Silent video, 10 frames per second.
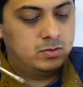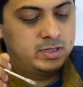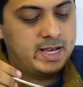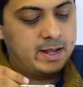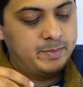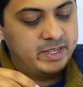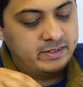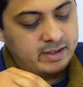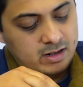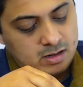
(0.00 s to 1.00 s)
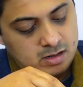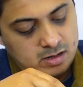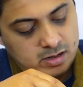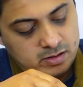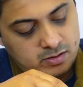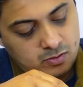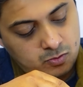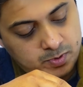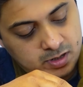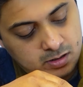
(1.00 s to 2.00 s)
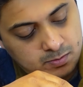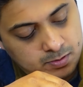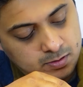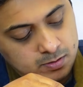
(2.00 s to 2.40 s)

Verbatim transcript: with that being said let's open it up